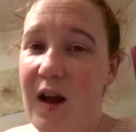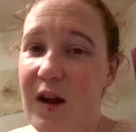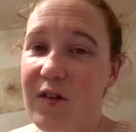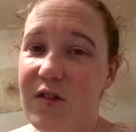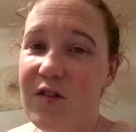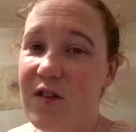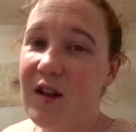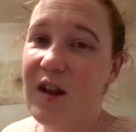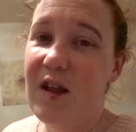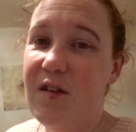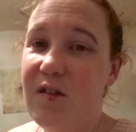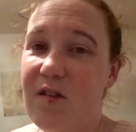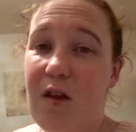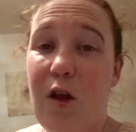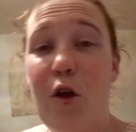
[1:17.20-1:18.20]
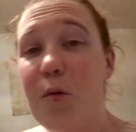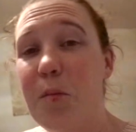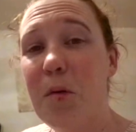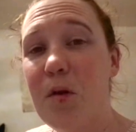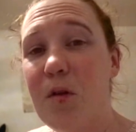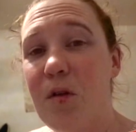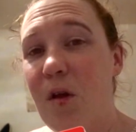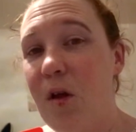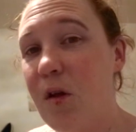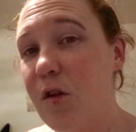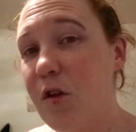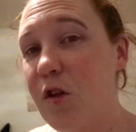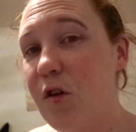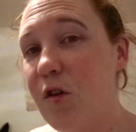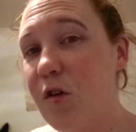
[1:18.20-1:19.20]
now, so let's open
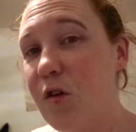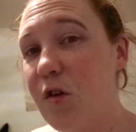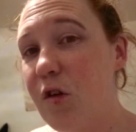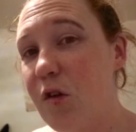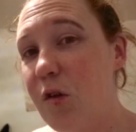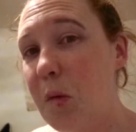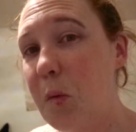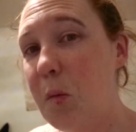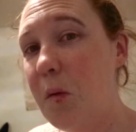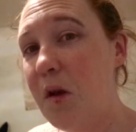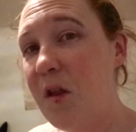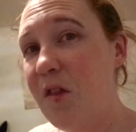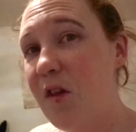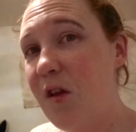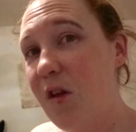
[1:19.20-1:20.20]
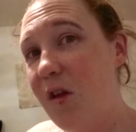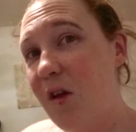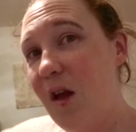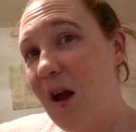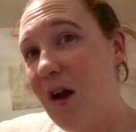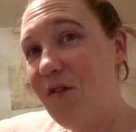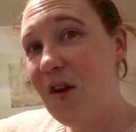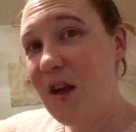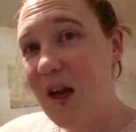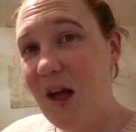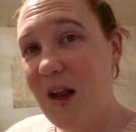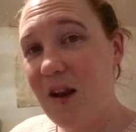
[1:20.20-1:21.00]
one of the advent